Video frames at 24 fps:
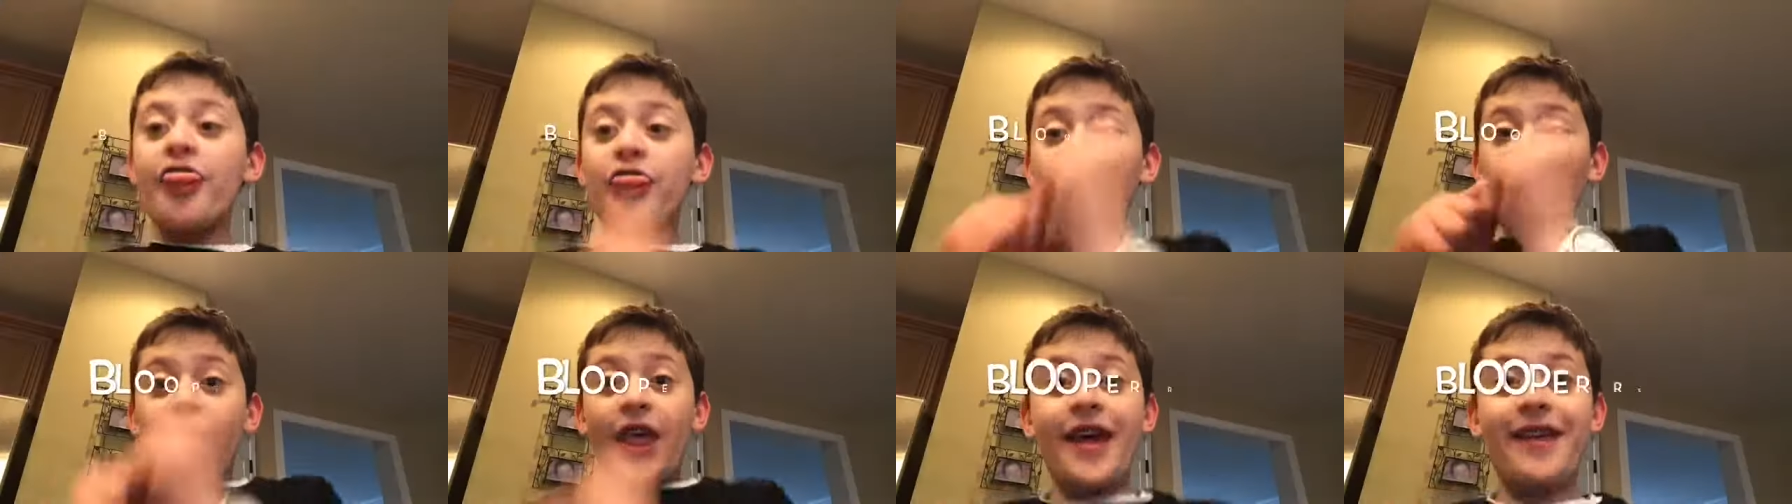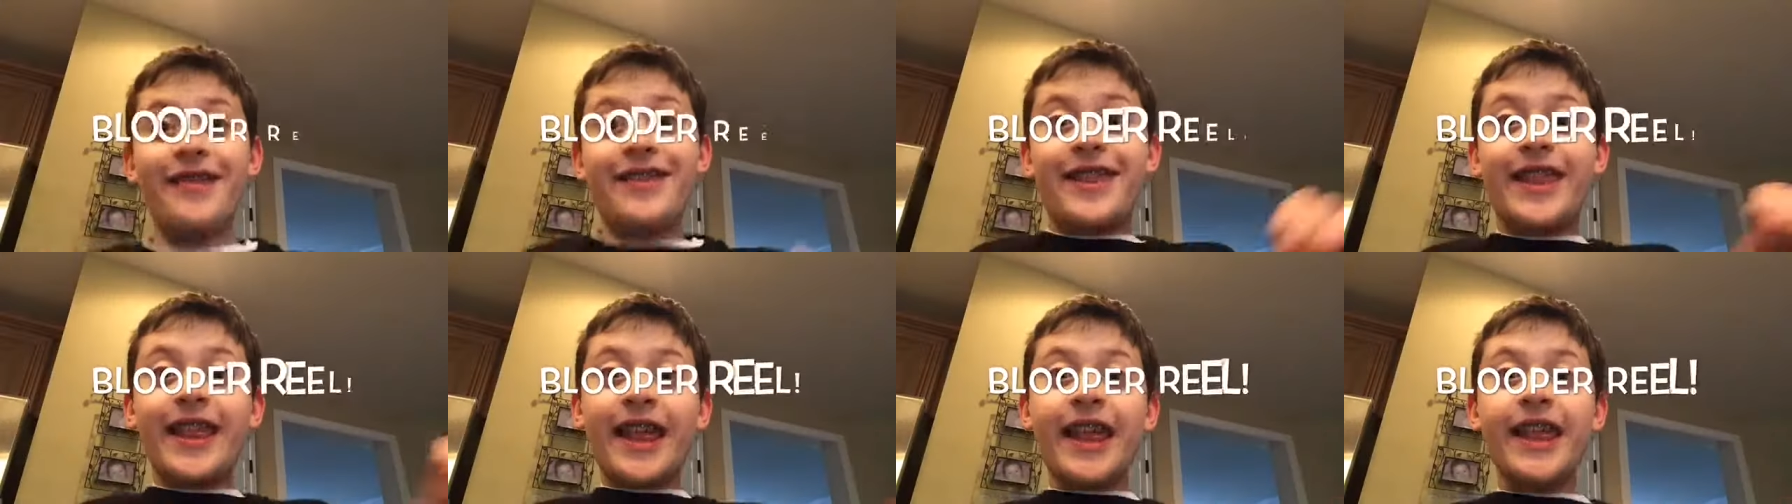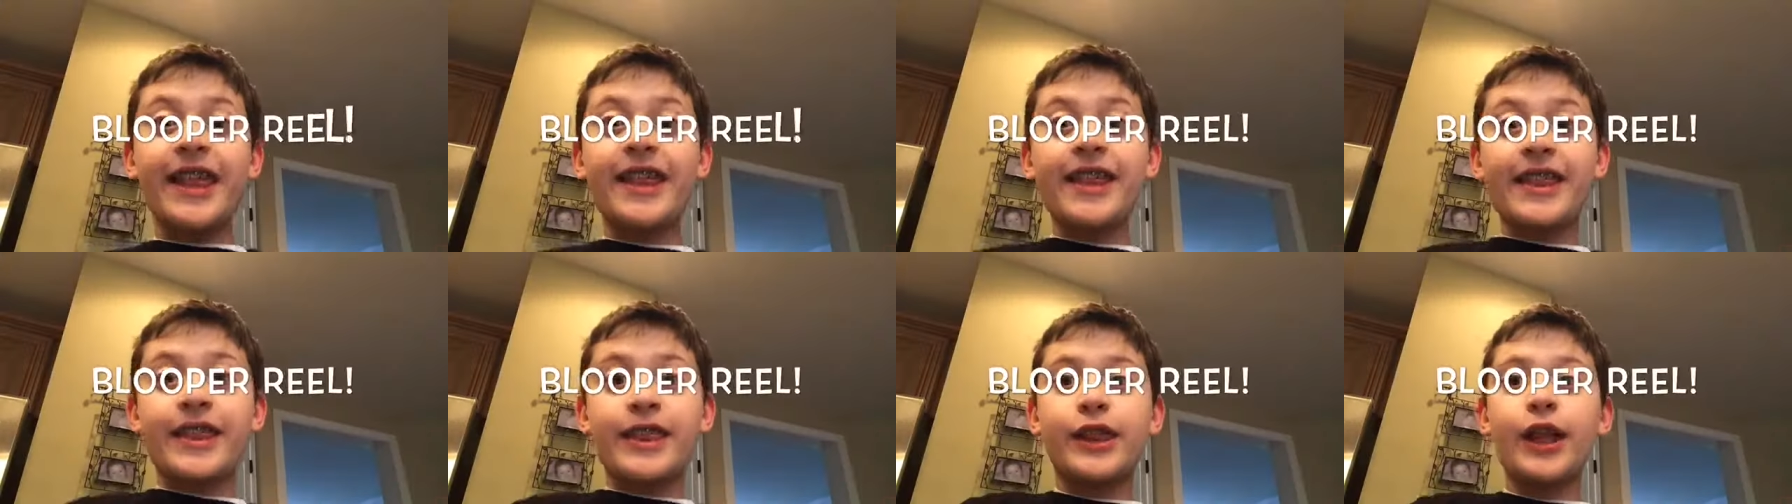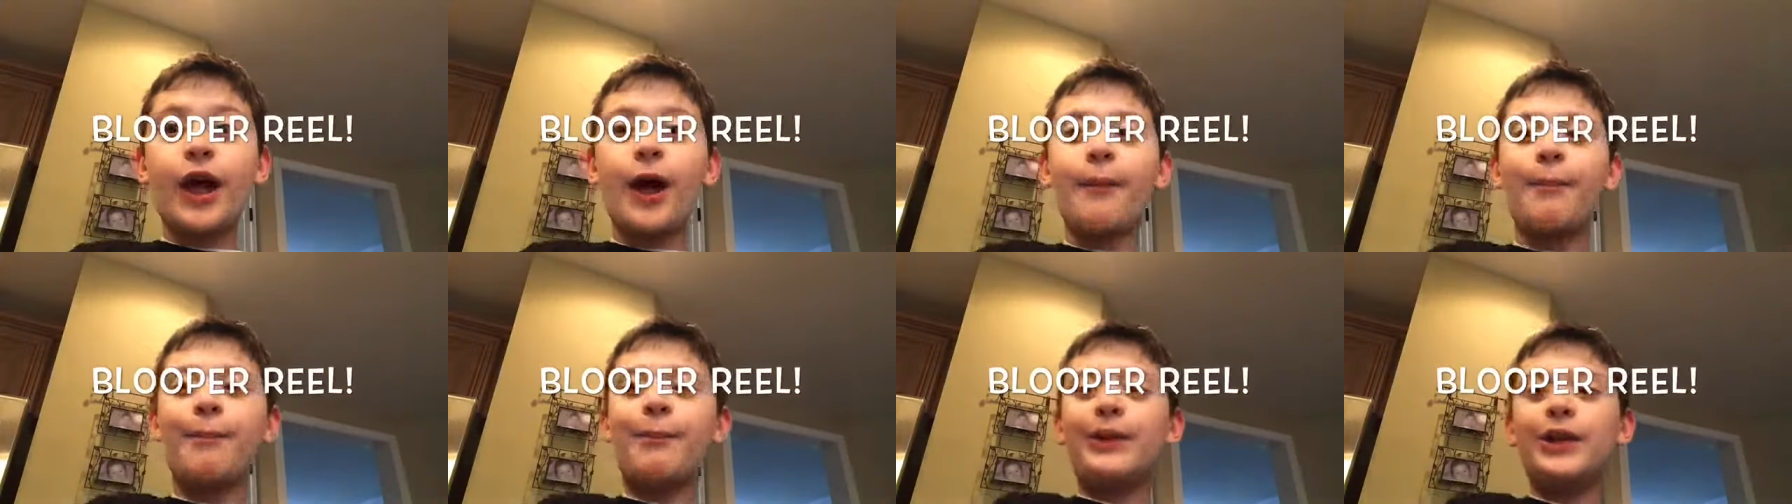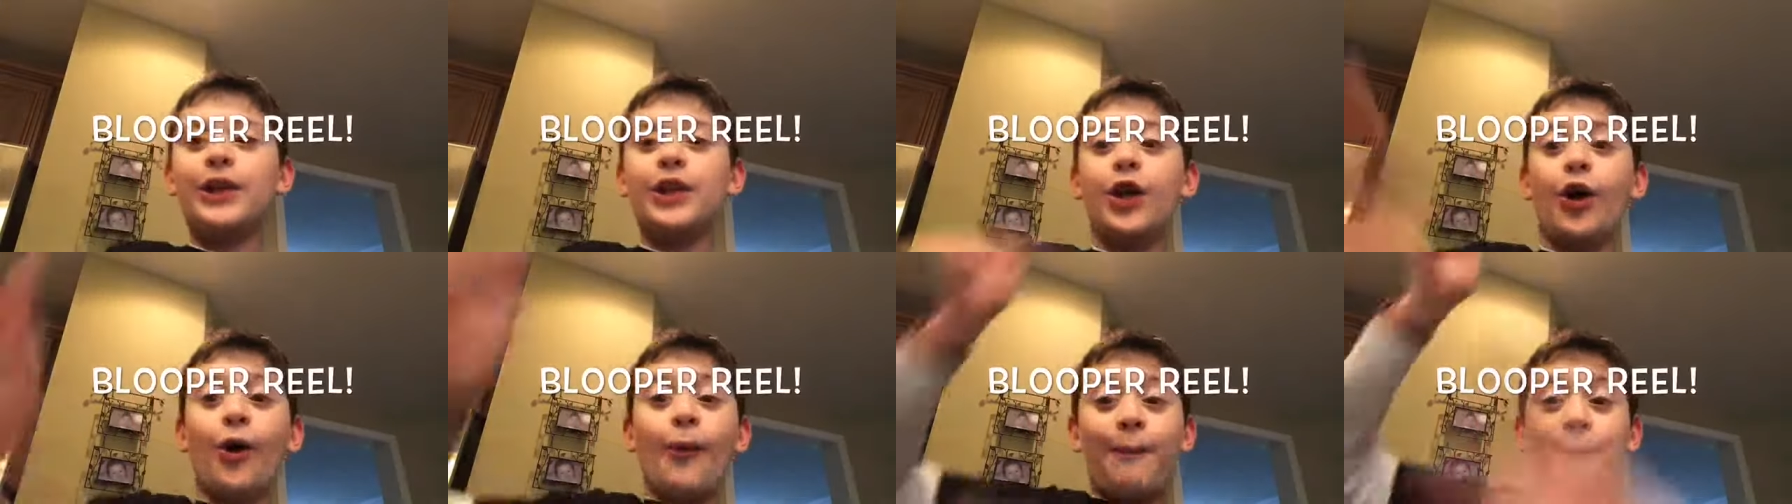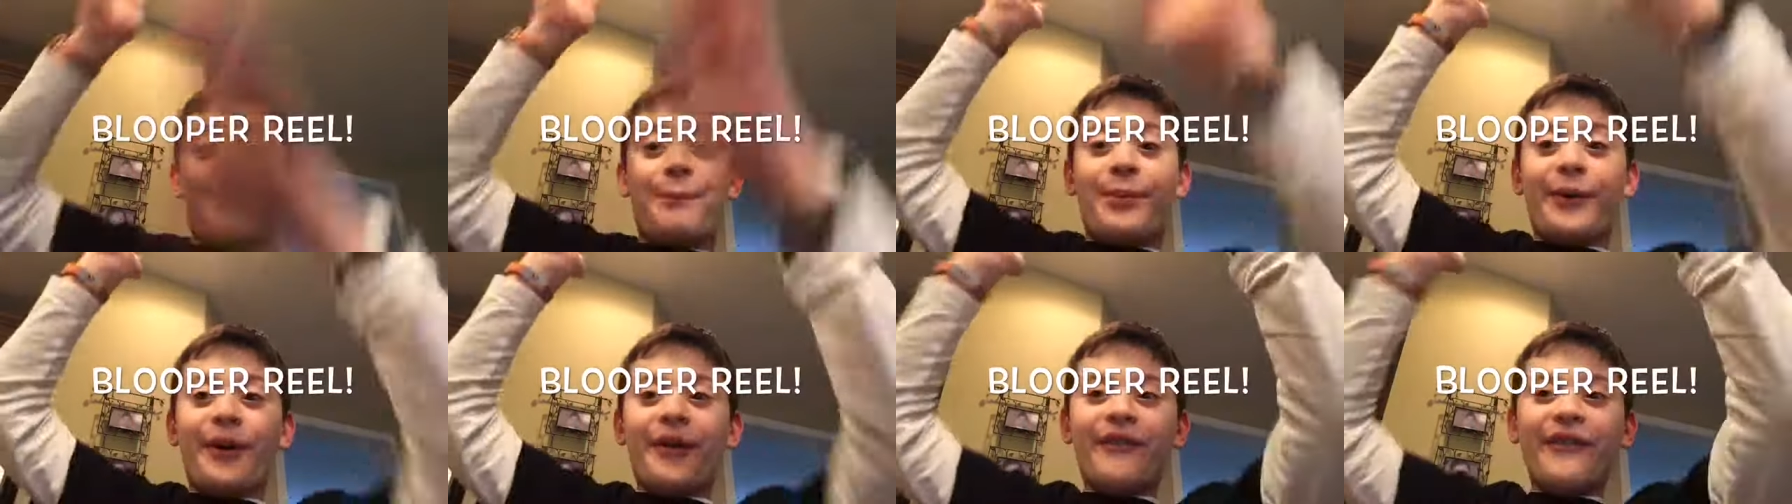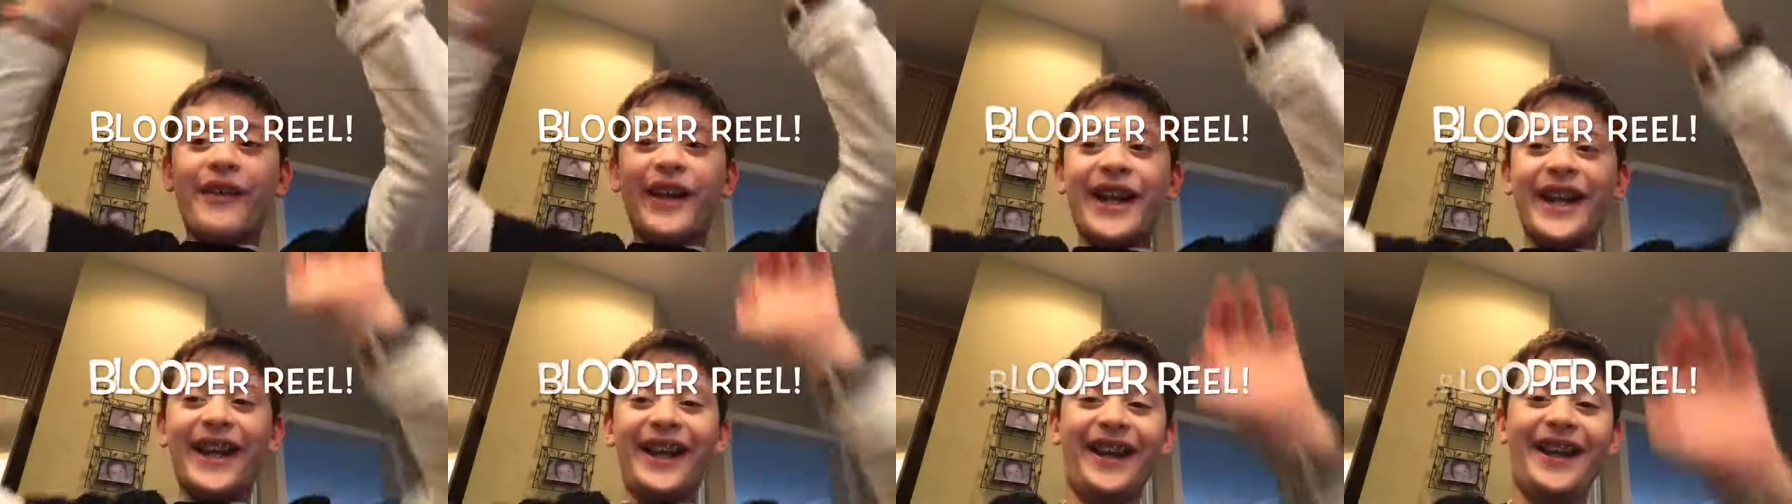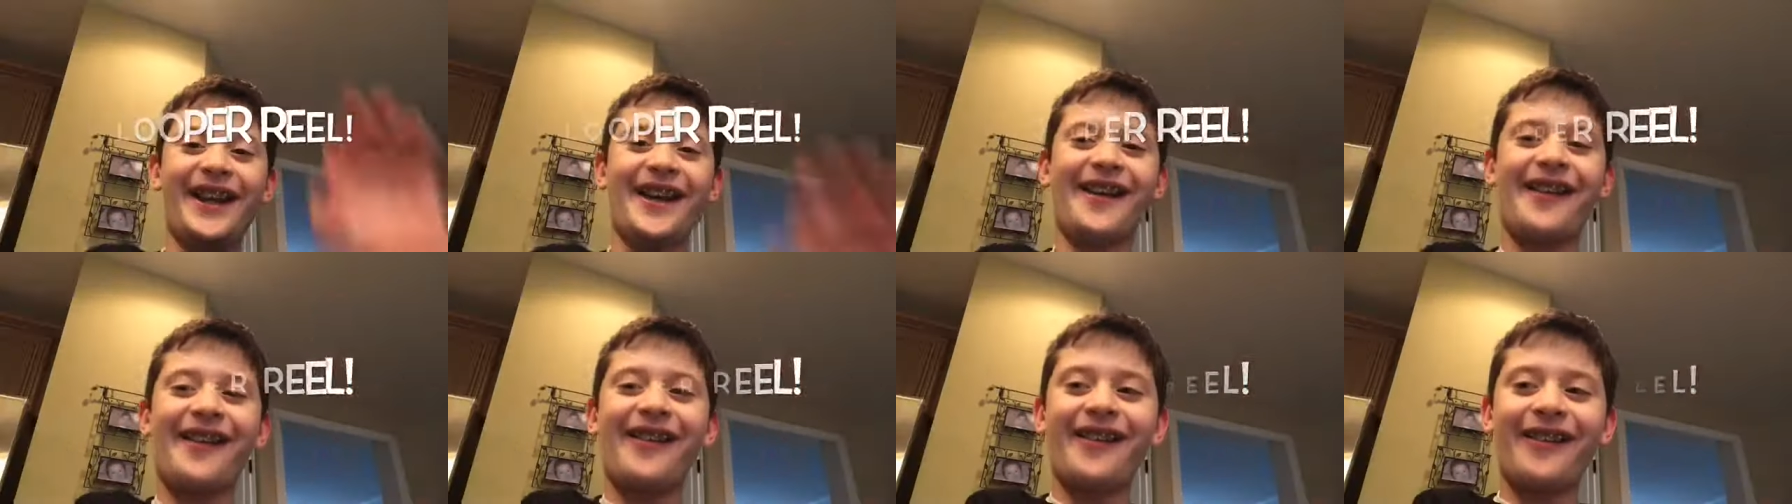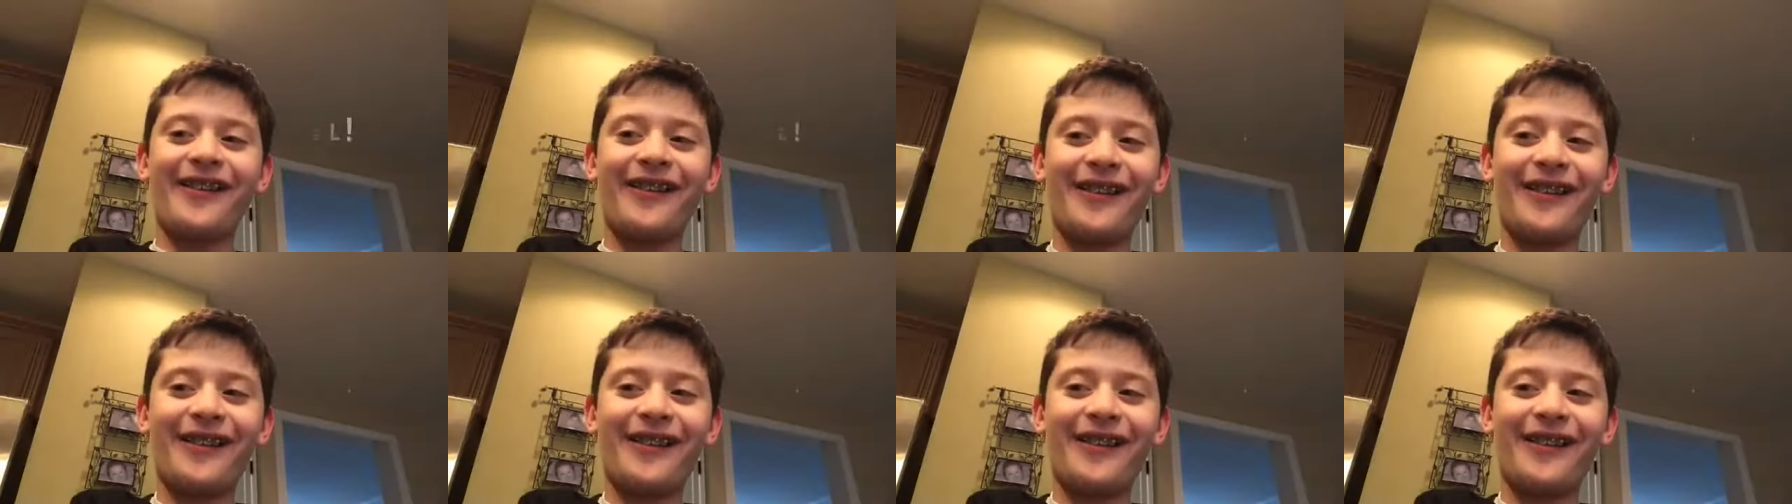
this is the blooper reel.